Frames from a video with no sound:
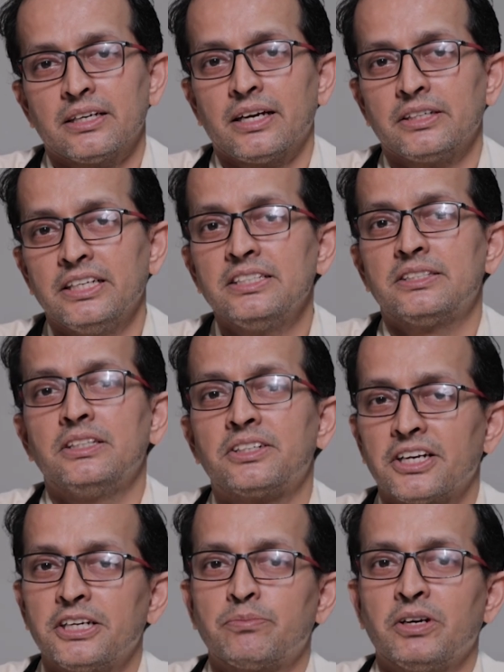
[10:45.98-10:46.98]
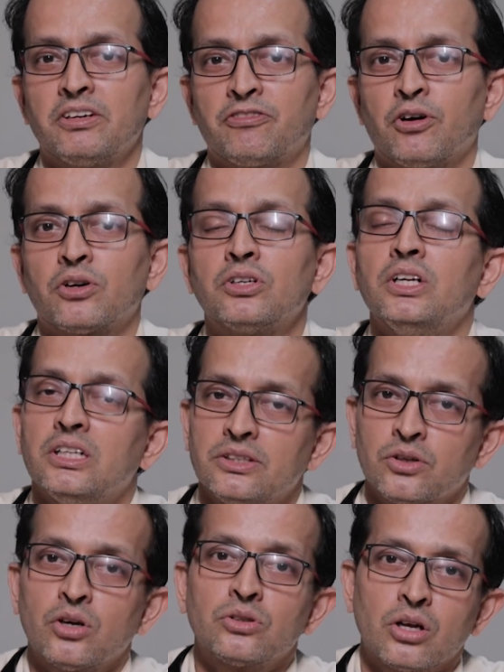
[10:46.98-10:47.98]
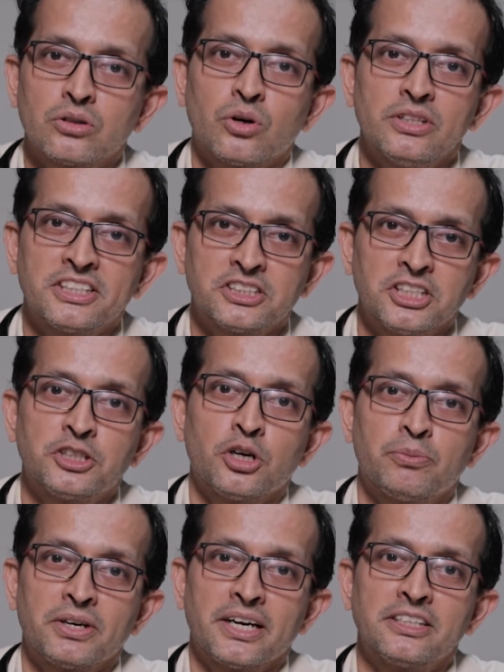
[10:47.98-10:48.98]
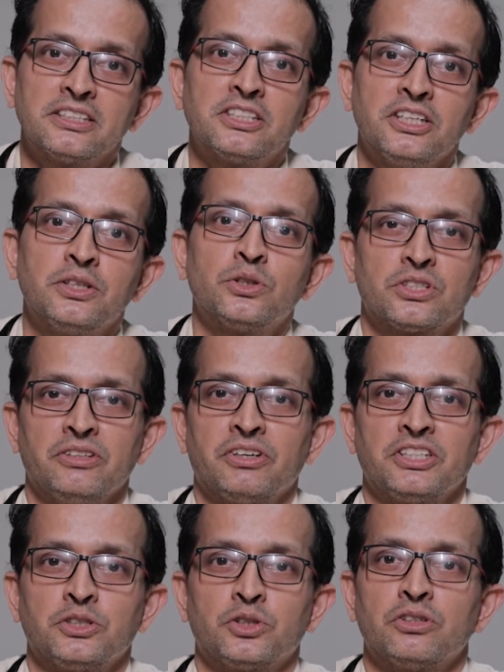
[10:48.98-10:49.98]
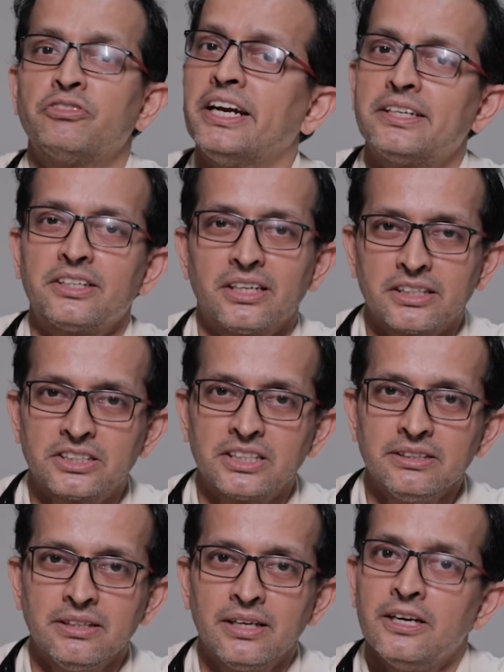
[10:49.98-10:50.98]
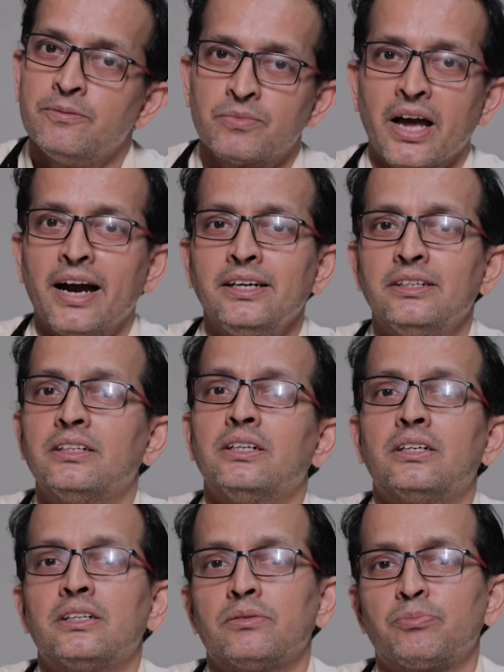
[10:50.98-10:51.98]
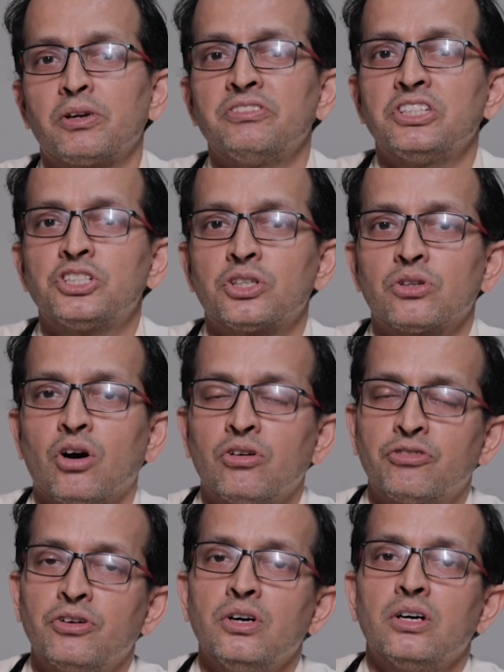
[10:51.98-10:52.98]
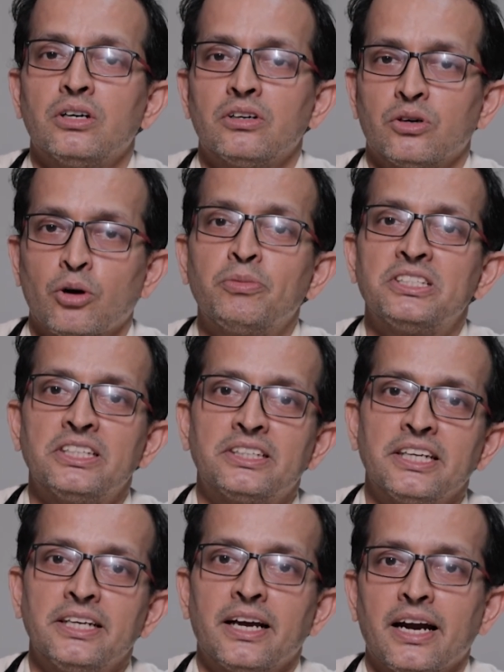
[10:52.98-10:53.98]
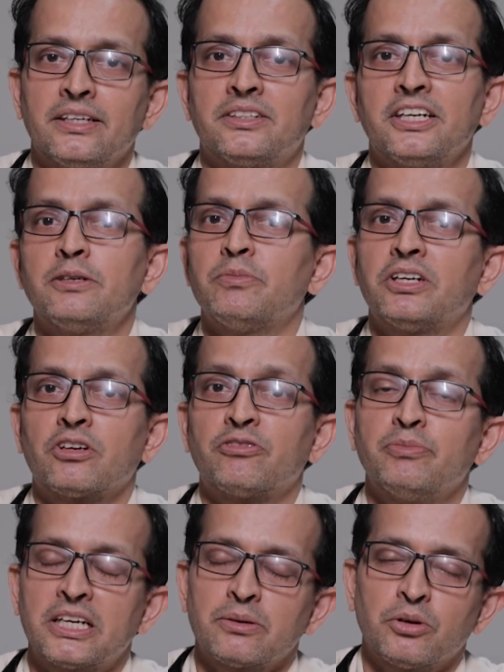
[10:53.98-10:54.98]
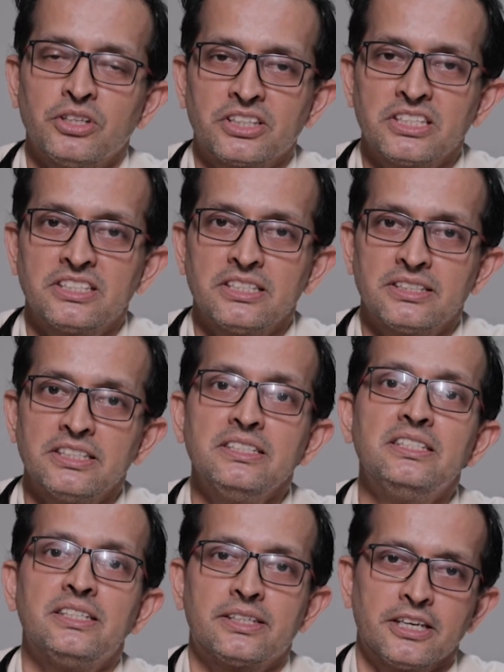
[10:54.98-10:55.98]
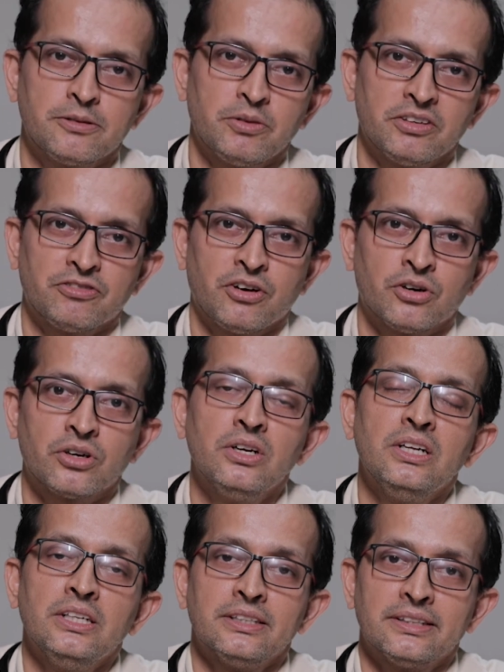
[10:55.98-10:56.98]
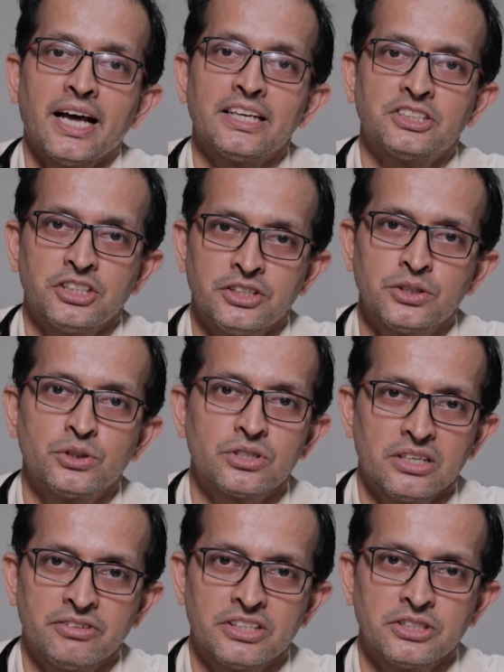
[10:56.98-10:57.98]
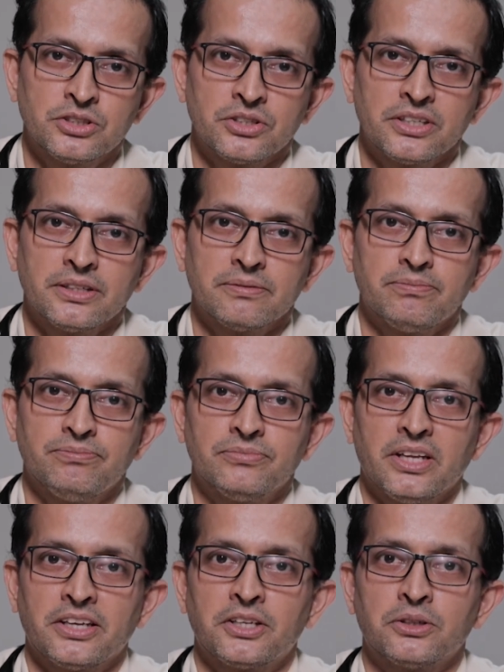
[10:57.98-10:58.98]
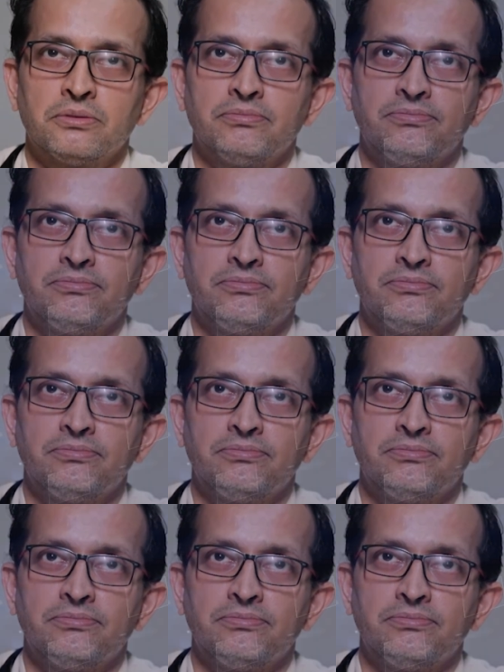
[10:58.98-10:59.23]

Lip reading: is the treatment for non-alcoholic steatohepatitis induced liver injury. Weight reduction and prevention of obesity and treatment of metabolic disease is the treatment for NASH induced liver injury. Thank you.